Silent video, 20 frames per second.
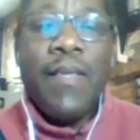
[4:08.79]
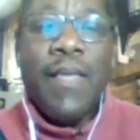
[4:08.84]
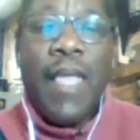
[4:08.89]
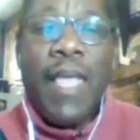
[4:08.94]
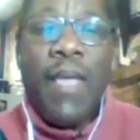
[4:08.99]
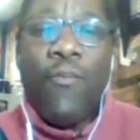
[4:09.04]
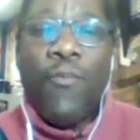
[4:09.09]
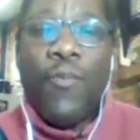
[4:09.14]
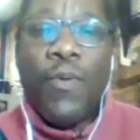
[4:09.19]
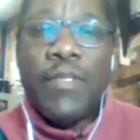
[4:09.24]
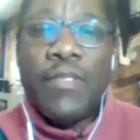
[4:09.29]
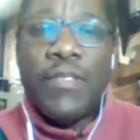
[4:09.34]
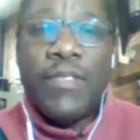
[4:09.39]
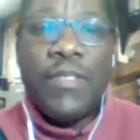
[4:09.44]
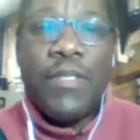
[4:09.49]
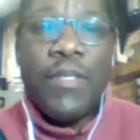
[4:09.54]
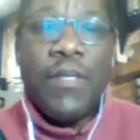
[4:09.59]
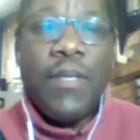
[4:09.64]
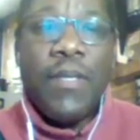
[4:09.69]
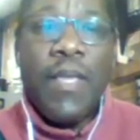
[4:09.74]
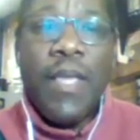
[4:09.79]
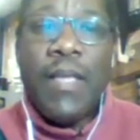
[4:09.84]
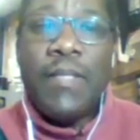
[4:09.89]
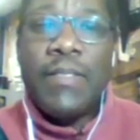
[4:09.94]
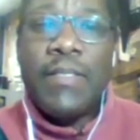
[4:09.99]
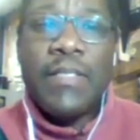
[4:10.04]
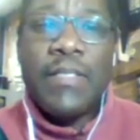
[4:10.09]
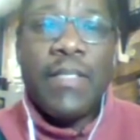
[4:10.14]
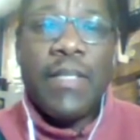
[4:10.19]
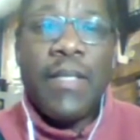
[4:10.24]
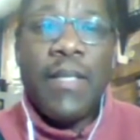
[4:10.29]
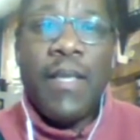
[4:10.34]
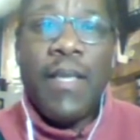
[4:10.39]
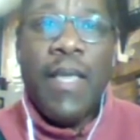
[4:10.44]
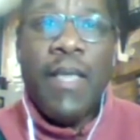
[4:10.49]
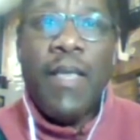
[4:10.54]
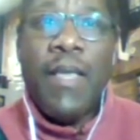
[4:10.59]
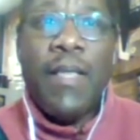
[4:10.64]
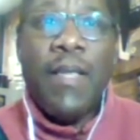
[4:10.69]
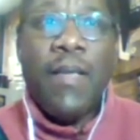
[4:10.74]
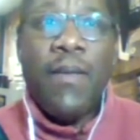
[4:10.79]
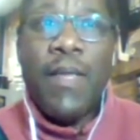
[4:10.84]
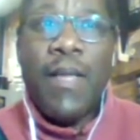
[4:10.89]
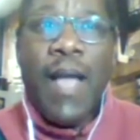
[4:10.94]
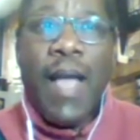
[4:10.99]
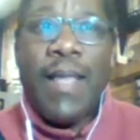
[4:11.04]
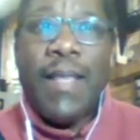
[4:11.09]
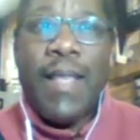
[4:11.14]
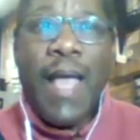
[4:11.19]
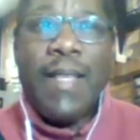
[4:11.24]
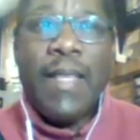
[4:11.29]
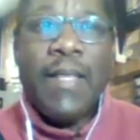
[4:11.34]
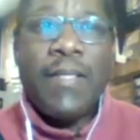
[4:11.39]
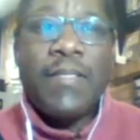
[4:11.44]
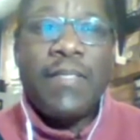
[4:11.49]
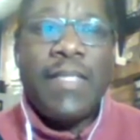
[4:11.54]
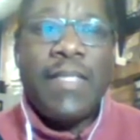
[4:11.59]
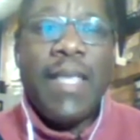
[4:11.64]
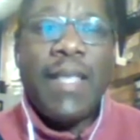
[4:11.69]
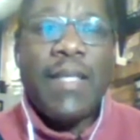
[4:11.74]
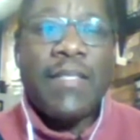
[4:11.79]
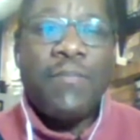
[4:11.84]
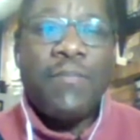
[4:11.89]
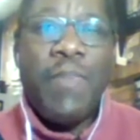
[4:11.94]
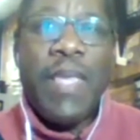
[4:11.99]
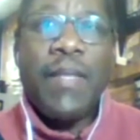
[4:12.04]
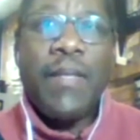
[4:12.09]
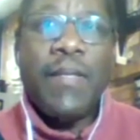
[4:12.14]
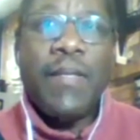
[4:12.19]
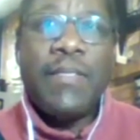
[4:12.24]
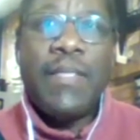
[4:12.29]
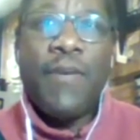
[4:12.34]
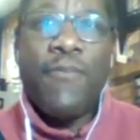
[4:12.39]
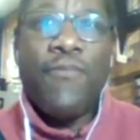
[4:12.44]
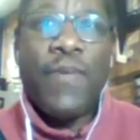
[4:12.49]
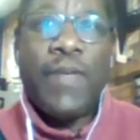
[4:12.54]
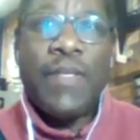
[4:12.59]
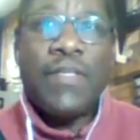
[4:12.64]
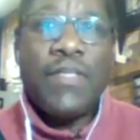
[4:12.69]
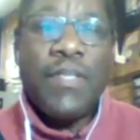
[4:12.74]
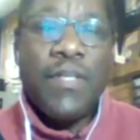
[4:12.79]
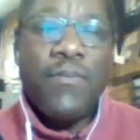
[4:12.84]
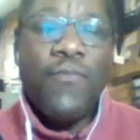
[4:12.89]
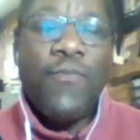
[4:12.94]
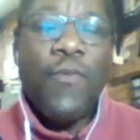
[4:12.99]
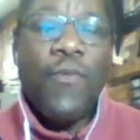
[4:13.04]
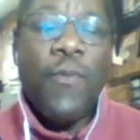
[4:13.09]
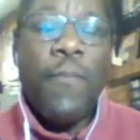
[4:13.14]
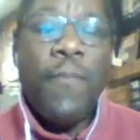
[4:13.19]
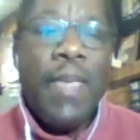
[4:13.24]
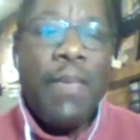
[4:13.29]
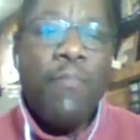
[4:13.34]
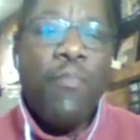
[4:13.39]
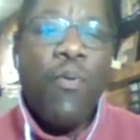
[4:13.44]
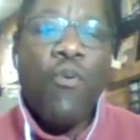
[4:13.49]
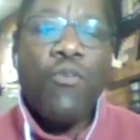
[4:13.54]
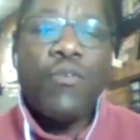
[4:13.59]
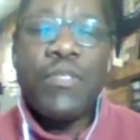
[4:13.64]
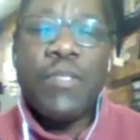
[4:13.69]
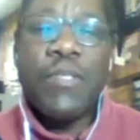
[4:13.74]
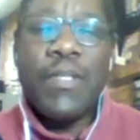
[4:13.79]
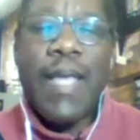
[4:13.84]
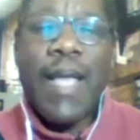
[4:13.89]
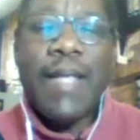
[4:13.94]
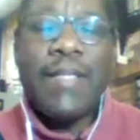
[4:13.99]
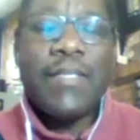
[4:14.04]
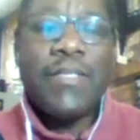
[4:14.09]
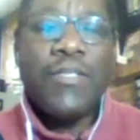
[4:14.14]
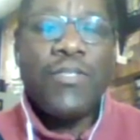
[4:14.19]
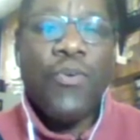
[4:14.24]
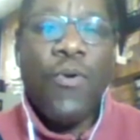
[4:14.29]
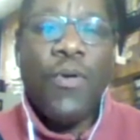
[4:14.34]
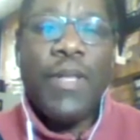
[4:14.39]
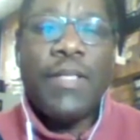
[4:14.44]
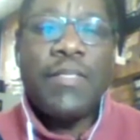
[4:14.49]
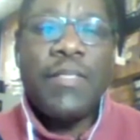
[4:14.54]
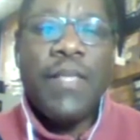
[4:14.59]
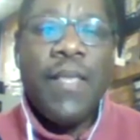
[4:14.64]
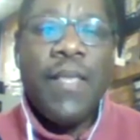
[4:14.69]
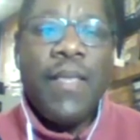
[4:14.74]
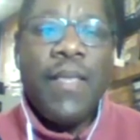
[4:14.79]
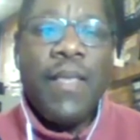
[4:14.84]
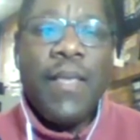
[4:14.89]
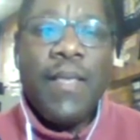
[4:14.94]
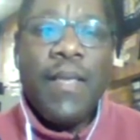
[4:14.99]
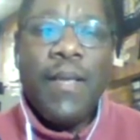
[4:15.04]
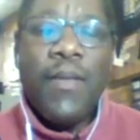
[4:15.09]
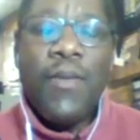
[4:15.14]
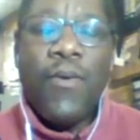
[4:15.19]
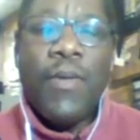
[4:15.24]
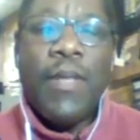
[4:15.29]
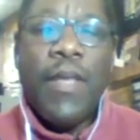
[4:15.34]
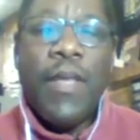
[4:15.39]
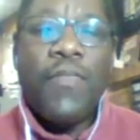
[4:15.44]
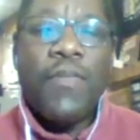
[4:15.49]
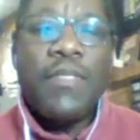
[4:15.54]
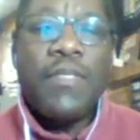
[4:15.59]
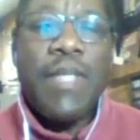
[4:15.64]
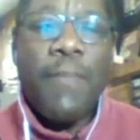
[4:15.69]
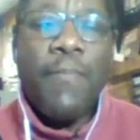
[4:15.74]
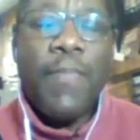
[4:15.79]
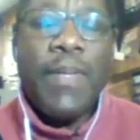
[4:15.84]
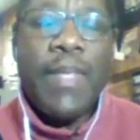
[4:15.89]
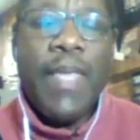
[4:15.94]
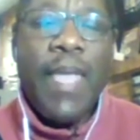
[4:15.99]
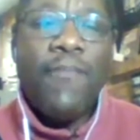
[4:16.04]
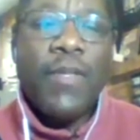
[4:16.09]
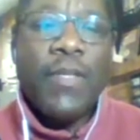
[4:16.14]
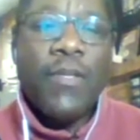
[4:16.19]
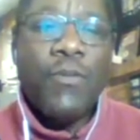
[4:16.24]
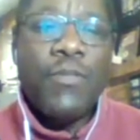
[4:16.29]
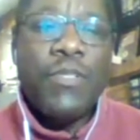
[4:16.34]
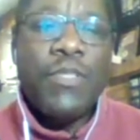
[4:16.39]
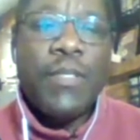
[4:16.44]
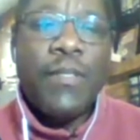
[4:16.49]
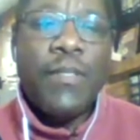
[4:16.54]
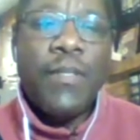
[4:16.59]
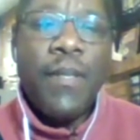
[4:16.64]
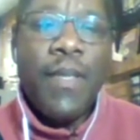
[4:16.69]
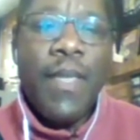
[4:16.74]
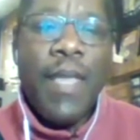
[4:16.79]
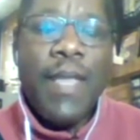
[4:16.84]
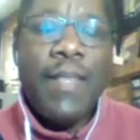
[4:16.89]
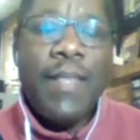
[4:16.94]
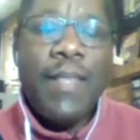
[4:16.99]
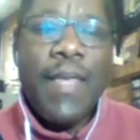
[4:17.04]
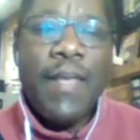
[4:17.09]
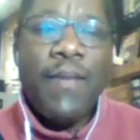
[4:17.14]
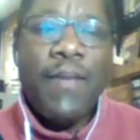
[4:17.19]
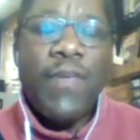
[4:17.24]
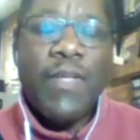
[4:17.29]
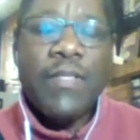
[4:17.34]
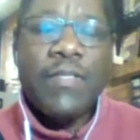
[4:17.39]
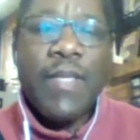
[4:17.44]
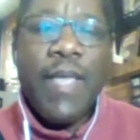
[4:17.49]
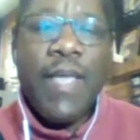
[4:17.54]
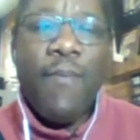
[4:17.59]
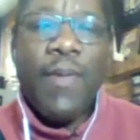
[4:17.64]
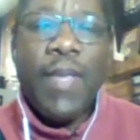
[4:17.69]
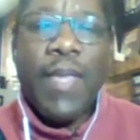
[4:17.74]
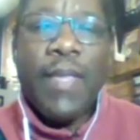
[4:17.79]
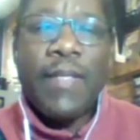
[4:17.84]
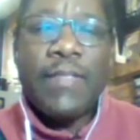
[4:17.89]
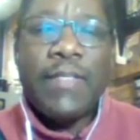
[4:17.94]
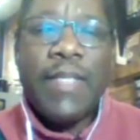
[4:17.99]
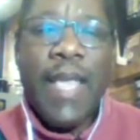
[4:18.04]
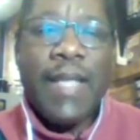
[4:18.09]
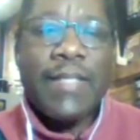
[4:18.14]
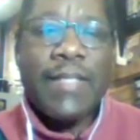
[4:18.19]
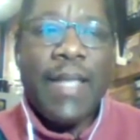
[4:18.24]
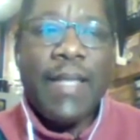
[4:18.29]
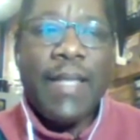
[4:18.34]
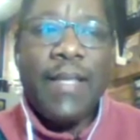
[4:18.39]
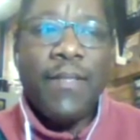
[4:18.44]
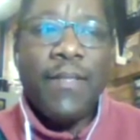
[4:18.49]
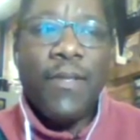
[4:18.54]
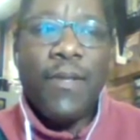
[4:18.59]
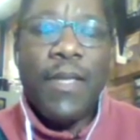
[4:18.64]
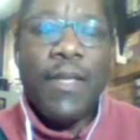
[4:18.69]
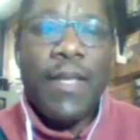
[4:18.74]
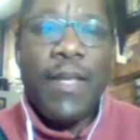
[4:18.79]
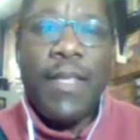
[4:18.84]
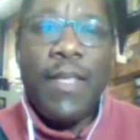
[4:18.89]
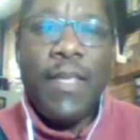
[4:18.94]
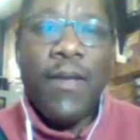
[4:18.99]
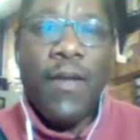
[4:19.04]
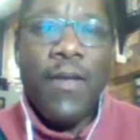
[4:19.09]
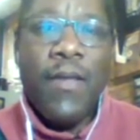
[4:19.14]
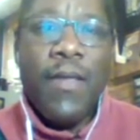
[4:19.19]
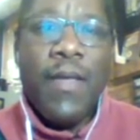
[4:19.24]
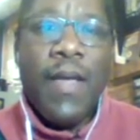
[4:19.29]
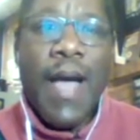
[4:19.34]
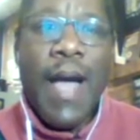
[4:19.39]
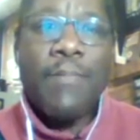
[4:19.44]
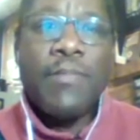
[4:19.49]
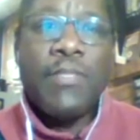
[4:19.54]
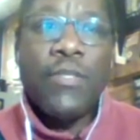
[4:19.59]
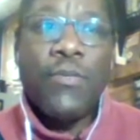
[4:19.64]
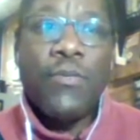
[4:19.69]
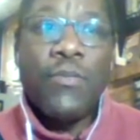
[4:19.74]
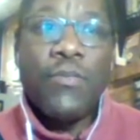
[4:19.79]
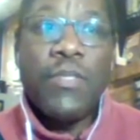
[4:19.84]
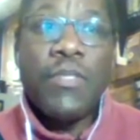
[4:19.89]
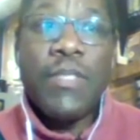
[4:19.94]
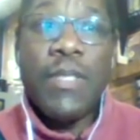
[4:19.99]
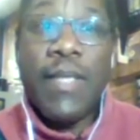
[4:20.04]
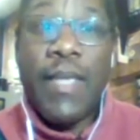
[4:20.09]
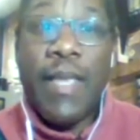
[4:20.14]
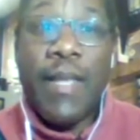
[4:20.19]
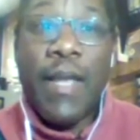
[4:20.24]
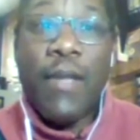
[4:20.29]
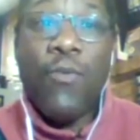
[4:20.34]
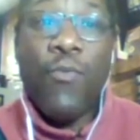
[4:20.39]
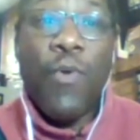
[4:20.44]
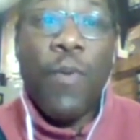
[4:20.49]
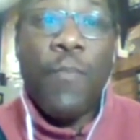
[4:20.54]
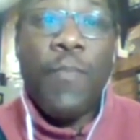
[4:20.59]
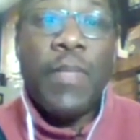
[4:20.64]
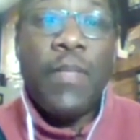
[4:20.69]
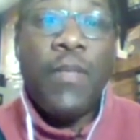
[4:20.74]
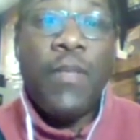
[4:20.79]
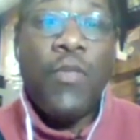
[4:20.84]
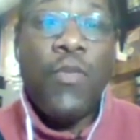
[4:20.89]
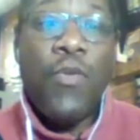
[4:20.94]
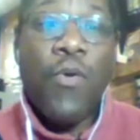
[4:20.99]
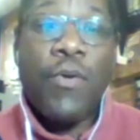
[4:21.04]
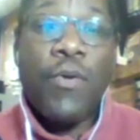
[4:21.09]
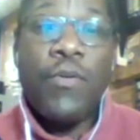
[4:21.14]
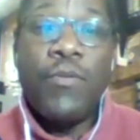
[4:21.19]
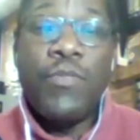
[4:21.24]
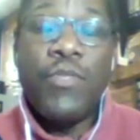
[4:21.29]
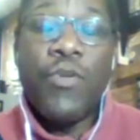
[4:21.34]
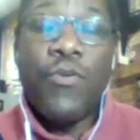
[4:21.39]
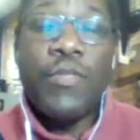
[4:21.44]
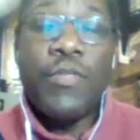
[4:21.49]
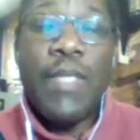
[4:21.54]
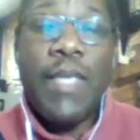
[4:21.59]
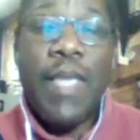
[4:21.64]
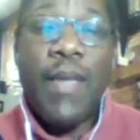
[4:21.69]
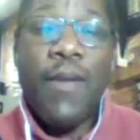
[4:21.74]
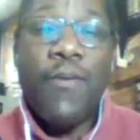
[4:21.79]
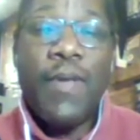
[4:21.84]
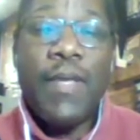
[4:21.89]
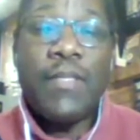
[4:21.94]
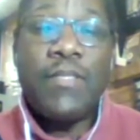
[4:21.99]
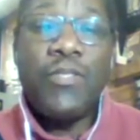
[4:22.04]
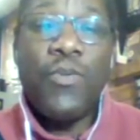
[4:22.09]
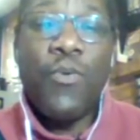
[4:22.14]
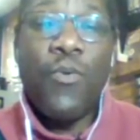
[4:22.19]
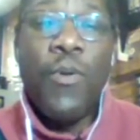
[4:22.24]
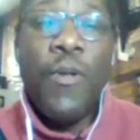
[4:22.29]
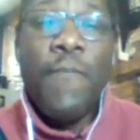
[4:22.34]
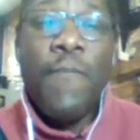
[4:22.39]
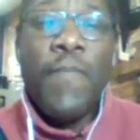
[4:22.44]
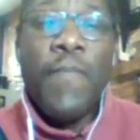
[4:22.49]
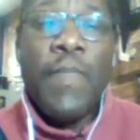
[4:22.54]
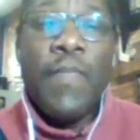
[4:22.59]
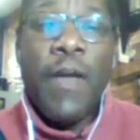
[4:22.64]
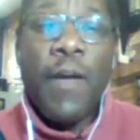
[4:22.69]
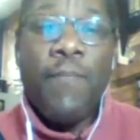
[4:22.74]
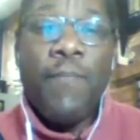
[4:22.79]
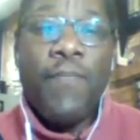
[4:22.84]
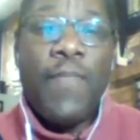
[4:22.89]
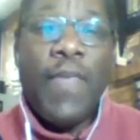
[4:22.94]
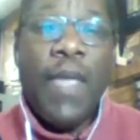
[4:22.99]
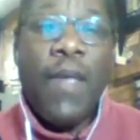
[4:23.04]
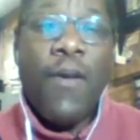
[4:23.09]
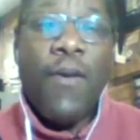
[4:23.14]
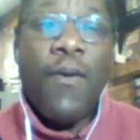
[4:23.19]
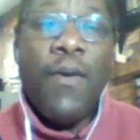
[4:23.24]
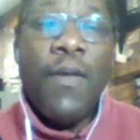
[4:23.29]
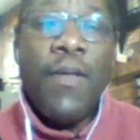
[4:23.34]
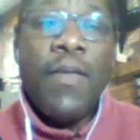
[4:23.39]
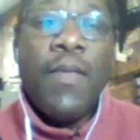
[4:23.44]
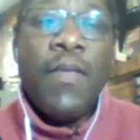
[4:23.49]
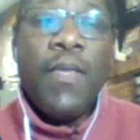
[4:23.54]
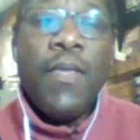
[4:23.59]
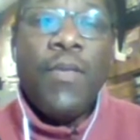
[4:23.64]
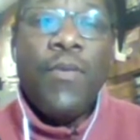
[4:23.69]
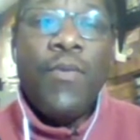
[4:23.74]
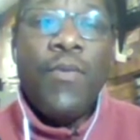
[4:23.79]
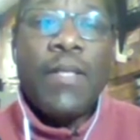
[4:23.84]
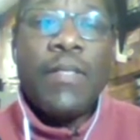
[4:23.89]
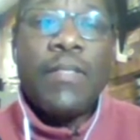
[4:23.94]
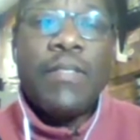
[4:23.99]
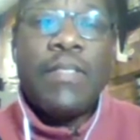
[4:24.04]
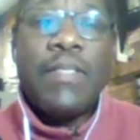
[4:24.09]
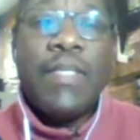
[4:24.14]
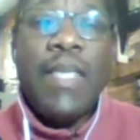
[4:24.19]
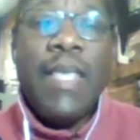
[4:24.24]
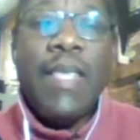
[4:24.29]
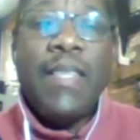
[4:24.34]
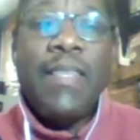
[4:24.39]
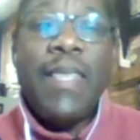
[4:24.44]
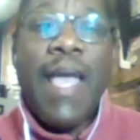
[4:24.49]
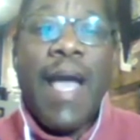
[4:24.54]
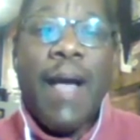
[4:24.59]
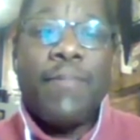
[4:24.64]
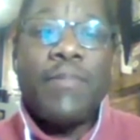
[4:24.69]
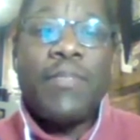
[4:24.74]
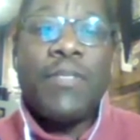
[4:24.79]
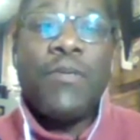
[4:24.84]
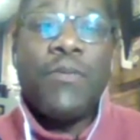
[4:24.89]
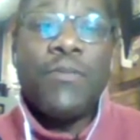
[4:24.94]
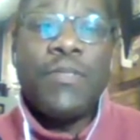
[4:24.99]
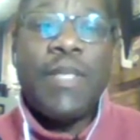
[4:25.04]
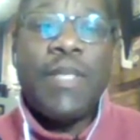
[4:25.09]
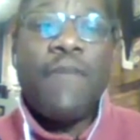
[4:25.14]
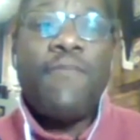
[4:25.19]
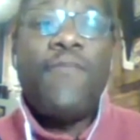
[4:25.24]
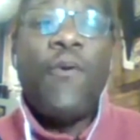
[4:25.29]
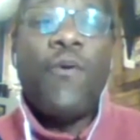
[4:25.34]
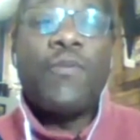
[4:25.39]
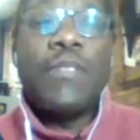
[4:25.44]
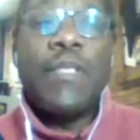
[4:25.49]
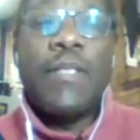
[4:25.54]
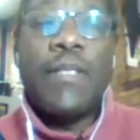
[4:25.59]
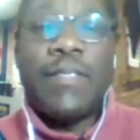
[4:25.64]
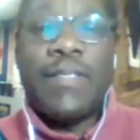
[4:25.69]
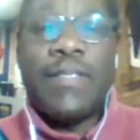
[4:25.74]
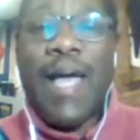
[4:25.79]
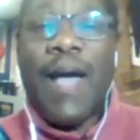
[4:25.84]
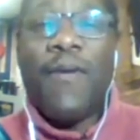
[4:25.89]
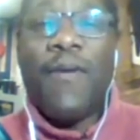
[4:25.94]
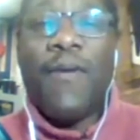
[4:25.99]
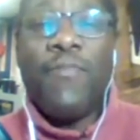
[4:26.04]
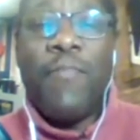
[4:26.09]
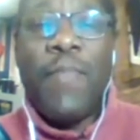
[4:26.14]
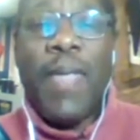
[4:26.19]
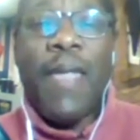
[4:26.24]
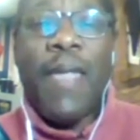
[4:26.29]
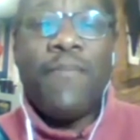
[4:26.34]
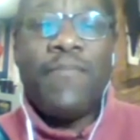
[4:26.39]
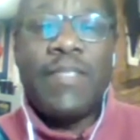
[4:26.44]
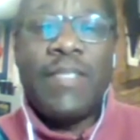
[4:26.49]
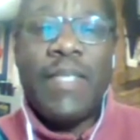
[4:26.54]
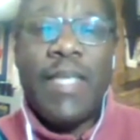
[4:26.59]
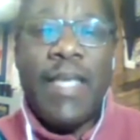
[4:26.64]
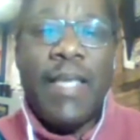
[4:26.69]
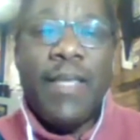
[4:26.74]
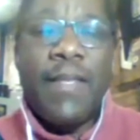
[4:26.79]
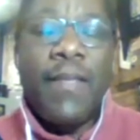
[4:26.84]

It was just I didn't see it as being a different for me personally. I just saw it as another step in the evolution, and that eventually I would get a chance. I didn't look at any obstacles because, again, I grew up in the New York, New Jersey area. So up there, you didn't see the obstacles that folks in the South may have seen